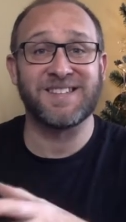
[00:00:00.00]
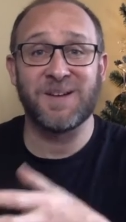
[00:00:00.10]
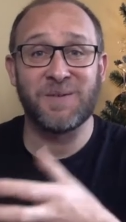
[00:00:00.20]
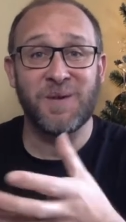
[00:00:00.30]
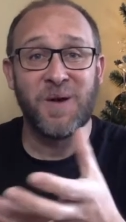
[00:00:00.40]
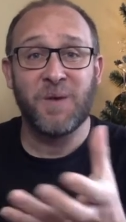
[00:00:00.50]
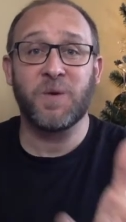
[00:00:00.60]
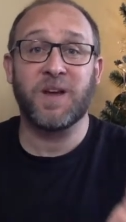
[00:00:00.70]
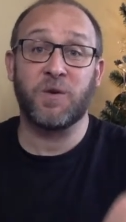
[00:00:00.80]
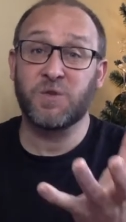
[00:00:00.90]
then
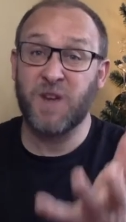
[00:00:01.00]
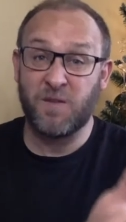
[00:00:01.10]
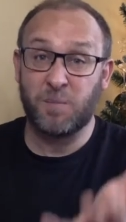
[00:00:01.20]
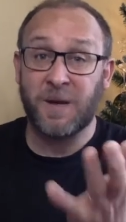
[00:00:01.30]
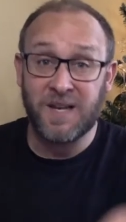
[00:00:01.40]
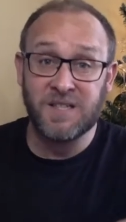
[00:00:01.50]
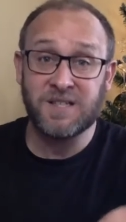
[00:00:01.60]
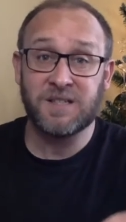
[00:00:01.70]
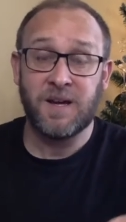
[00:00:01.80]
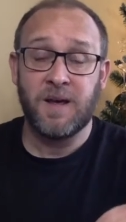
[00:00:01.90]
we can also have
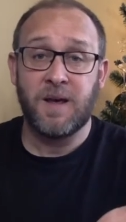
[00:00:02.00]
peace.